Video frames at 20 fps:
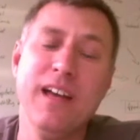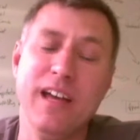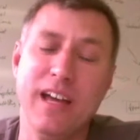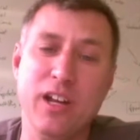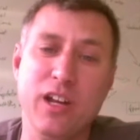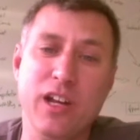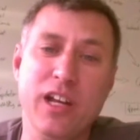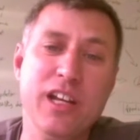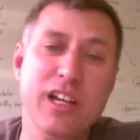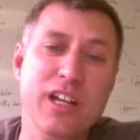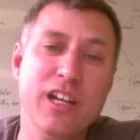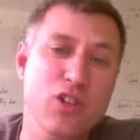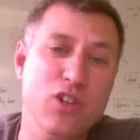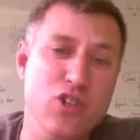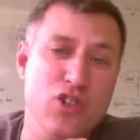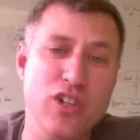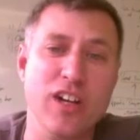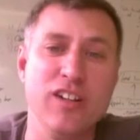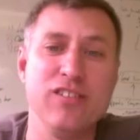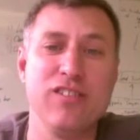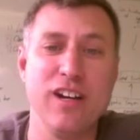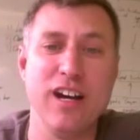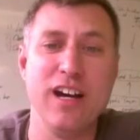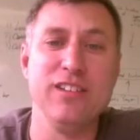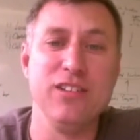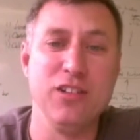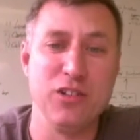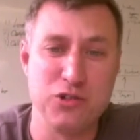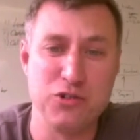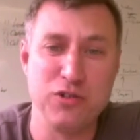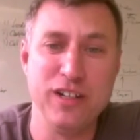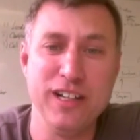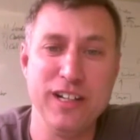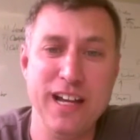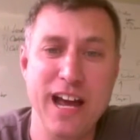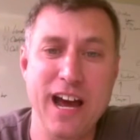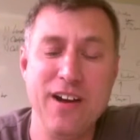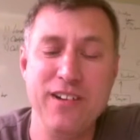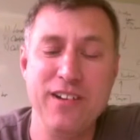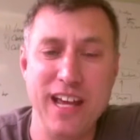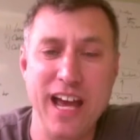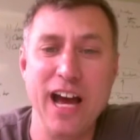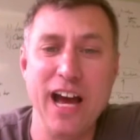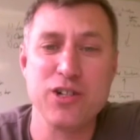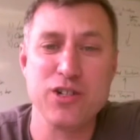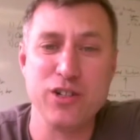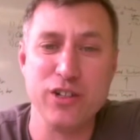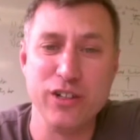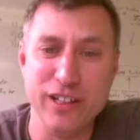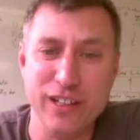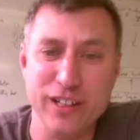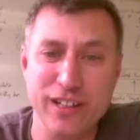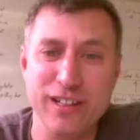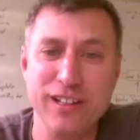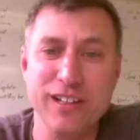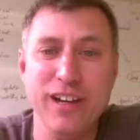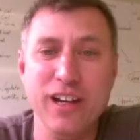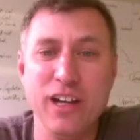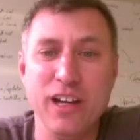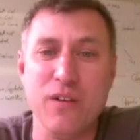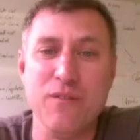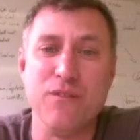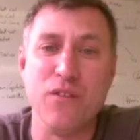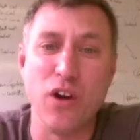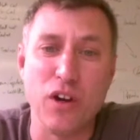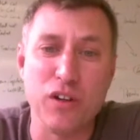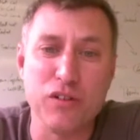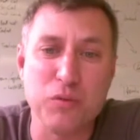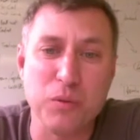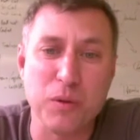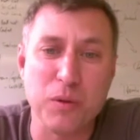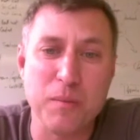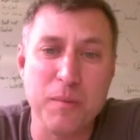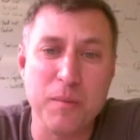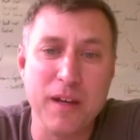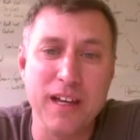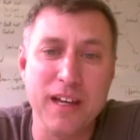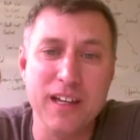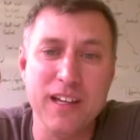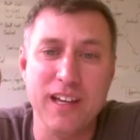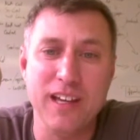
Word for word: And he didn't just cut the tree down, he actually conversed with me,